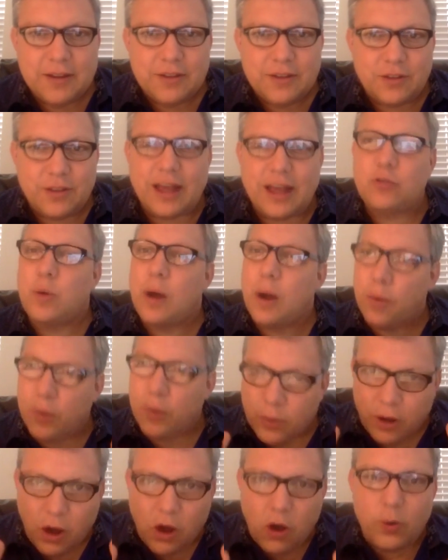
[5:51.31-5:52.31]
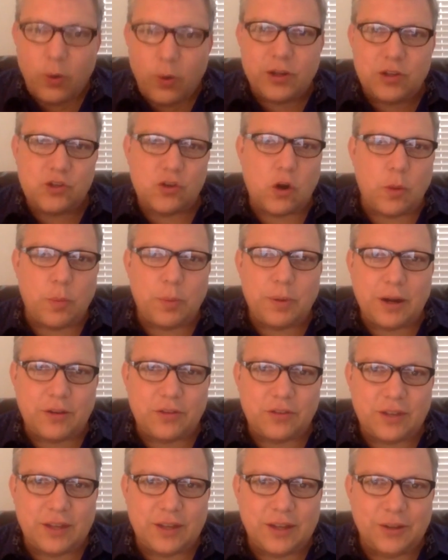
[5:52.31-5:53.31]
So that's why we want to always sharpen our
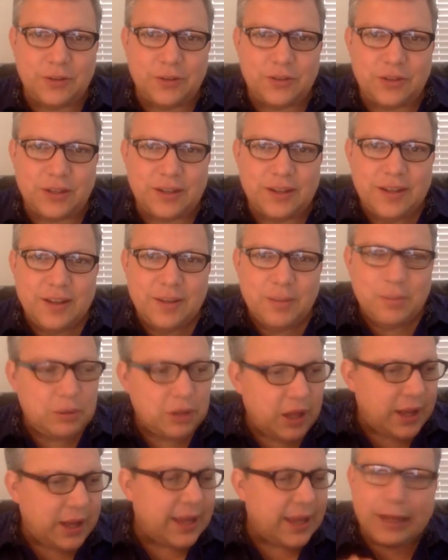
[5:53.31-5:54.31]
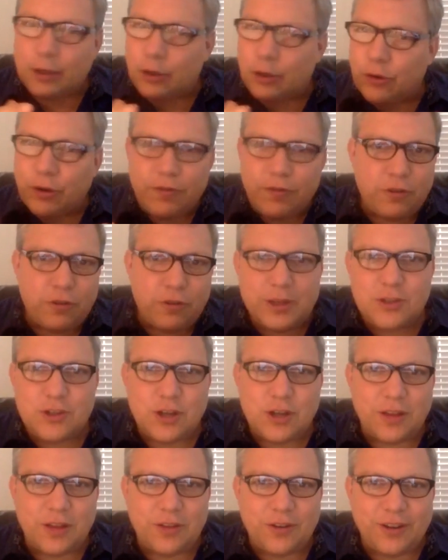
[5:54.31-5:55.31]
skills and plug in and learn from
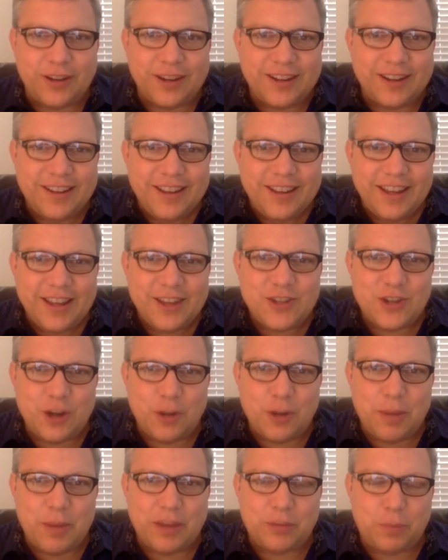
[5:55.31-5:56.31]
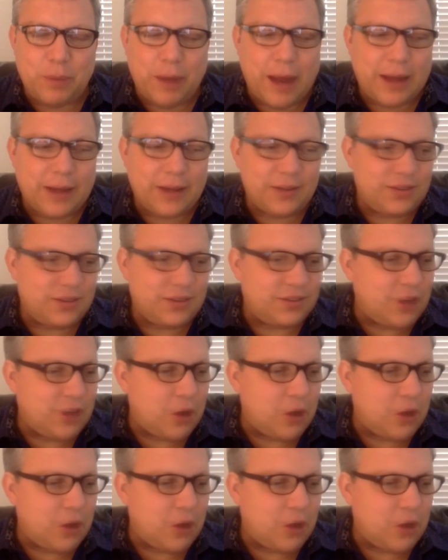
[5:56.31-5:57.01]
each other and share best practices.